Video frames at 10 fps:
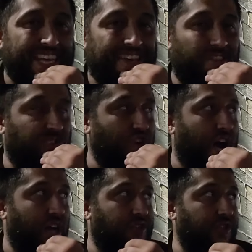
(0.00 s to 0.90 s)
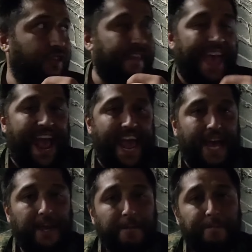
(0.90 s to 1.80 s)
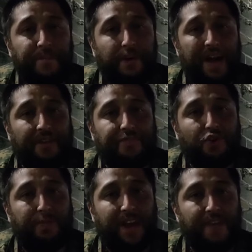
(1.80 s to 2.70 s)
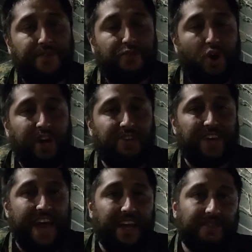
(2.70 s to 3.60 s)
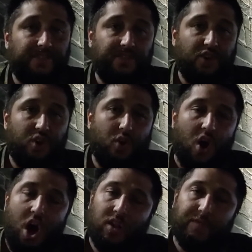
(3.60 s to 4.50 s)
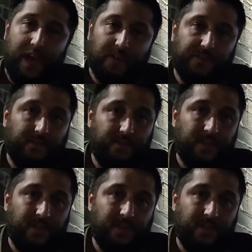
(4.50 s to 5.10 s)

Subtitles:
and the judge had about 2 minutes and 20 seconds to do all of this